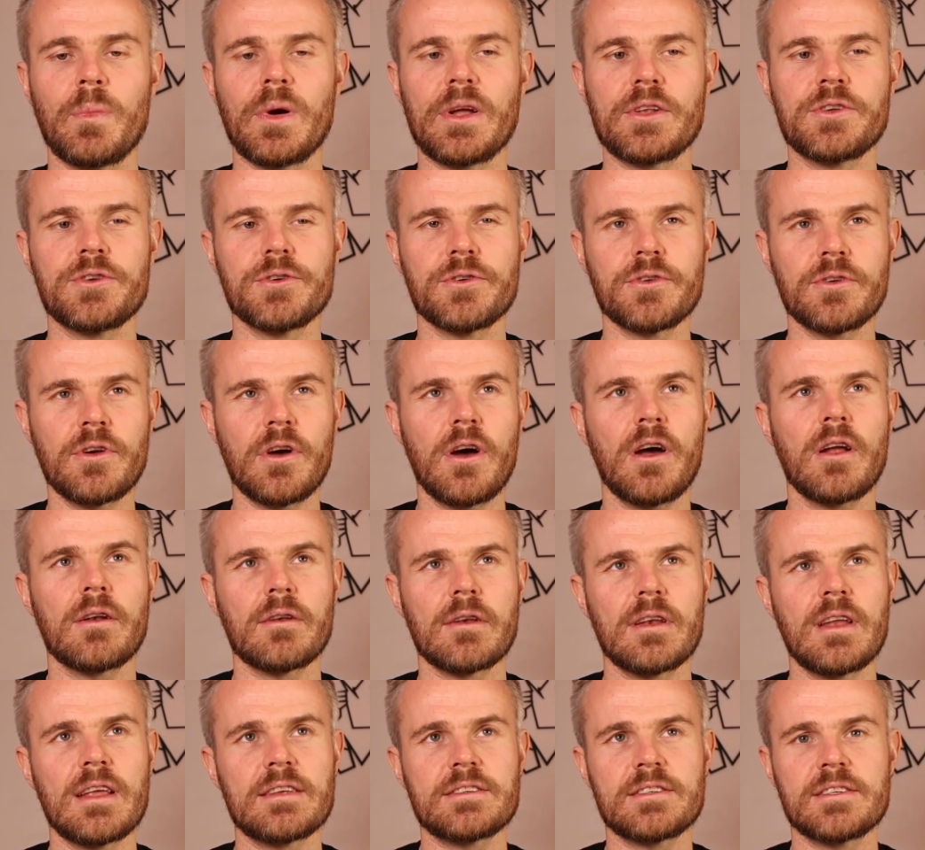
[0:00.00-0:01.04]
but you're
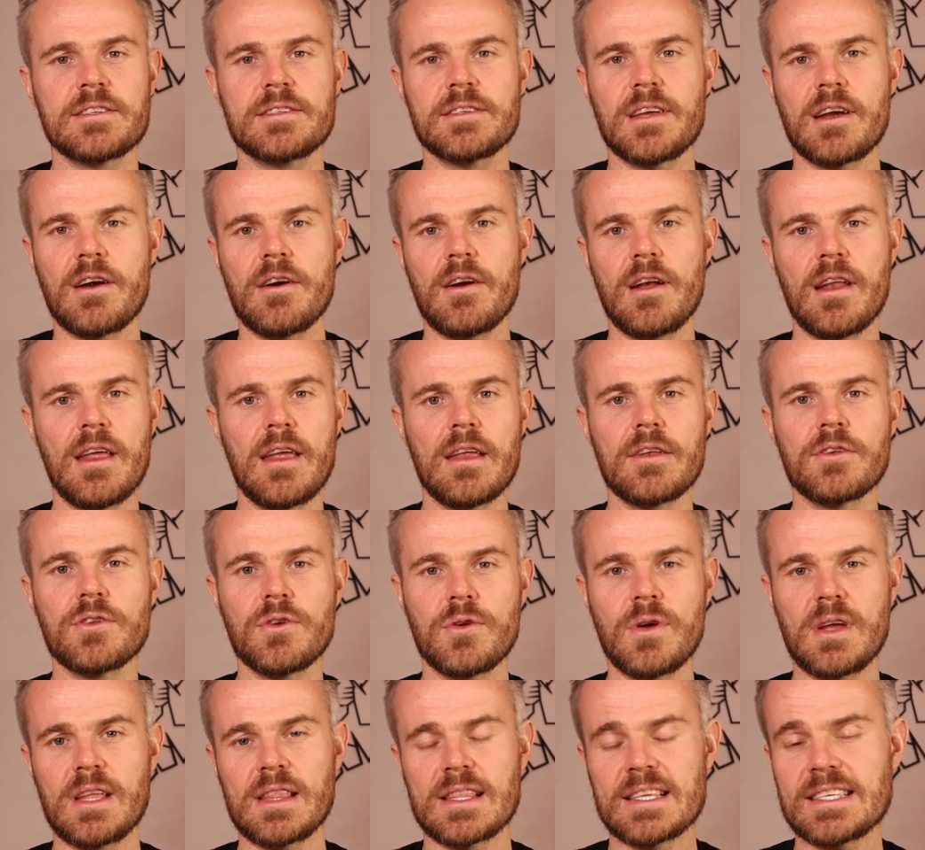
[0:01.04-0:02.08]
not necessarily
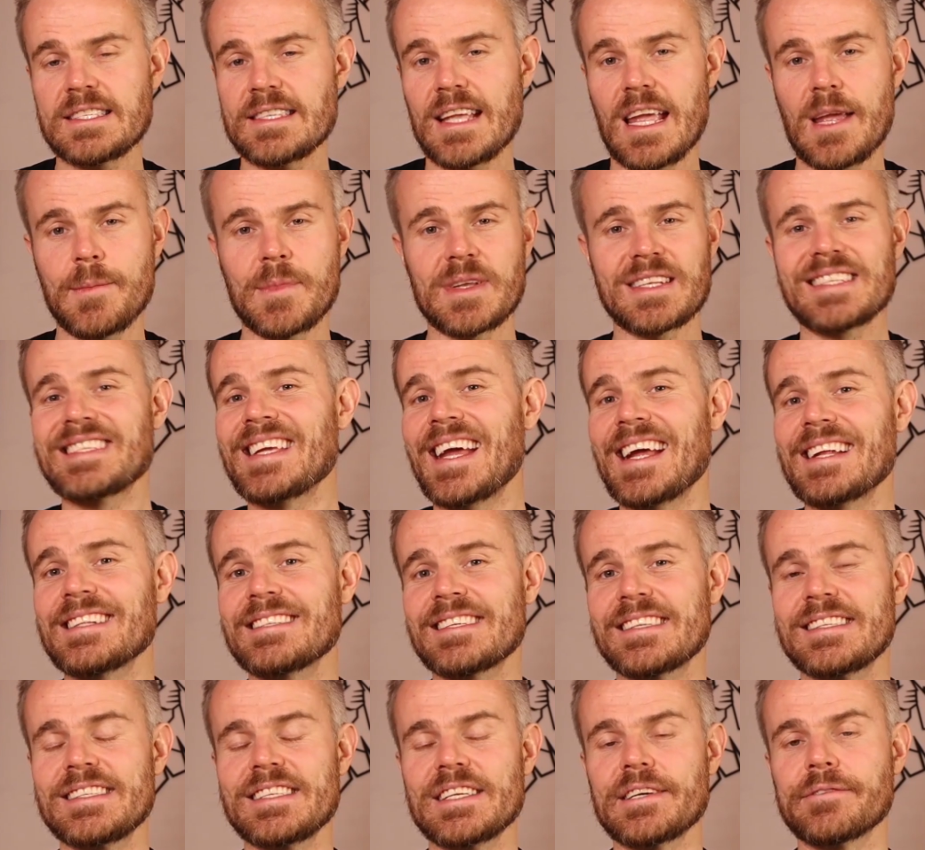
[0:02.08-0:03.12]
doing the same
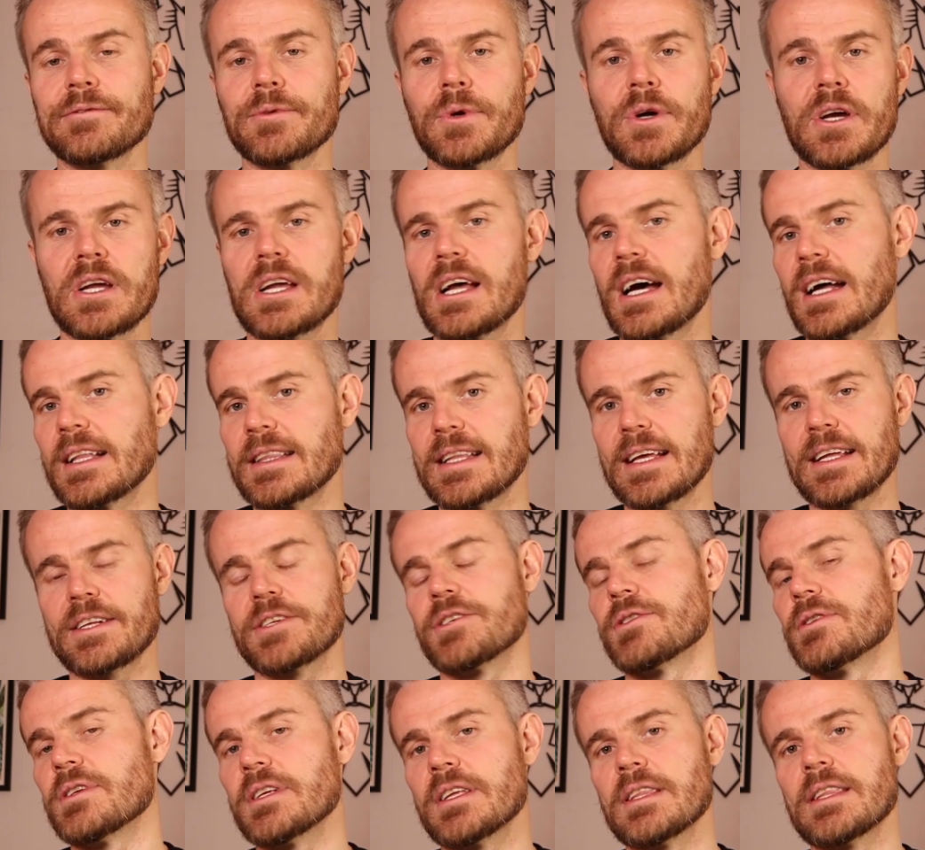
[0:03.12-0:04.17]
intensity of workout
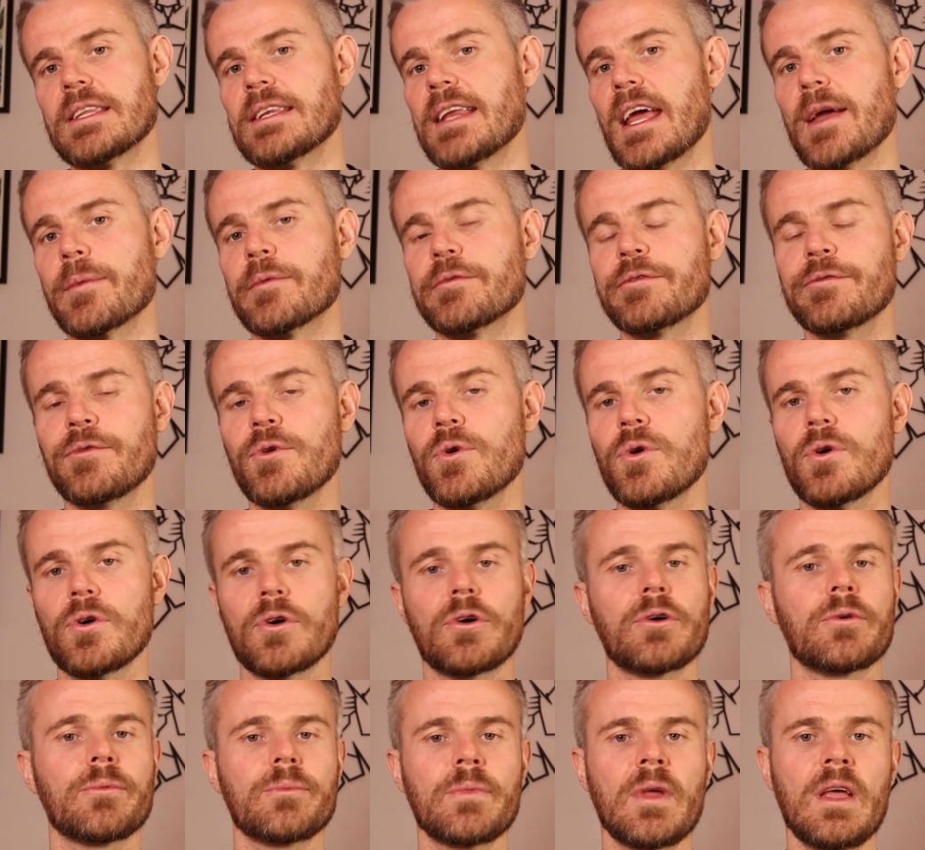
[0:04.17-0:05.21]
that you did the day
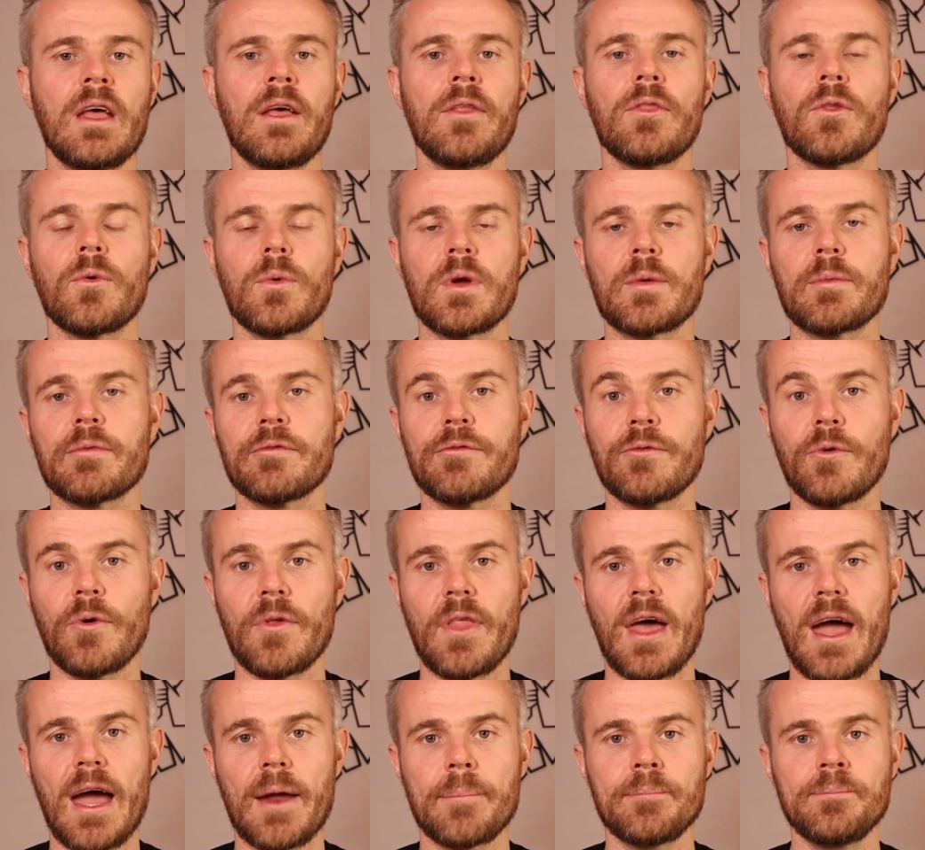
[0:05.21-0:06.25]
before or the week before
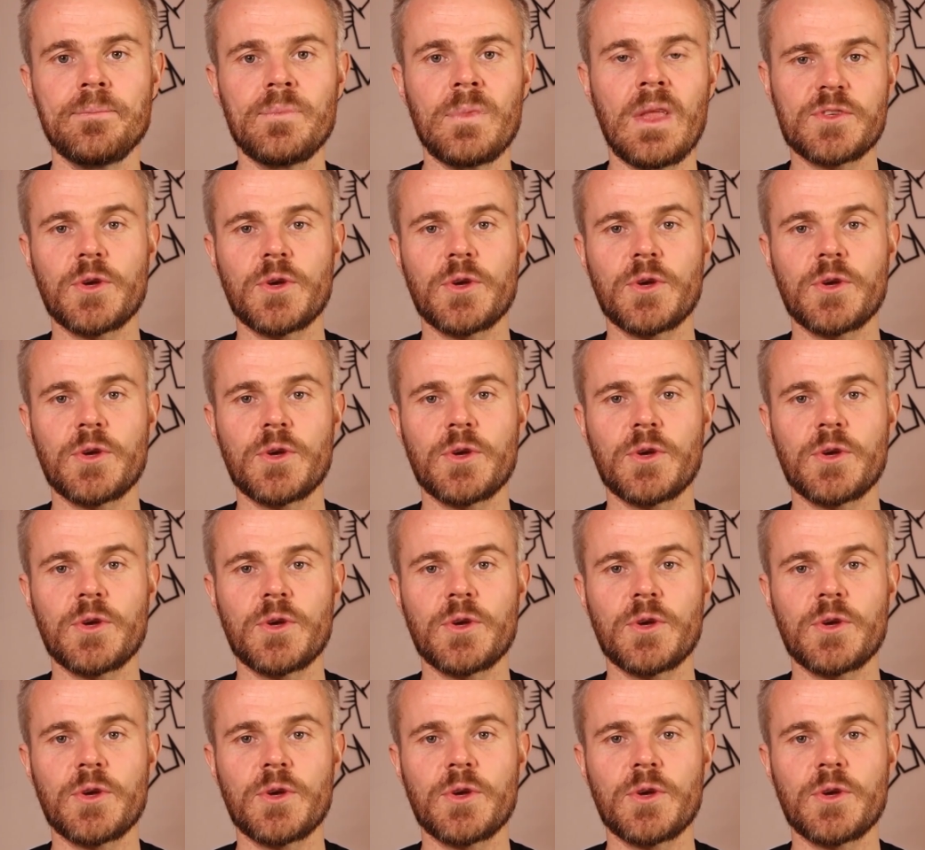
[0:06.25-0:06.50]
that.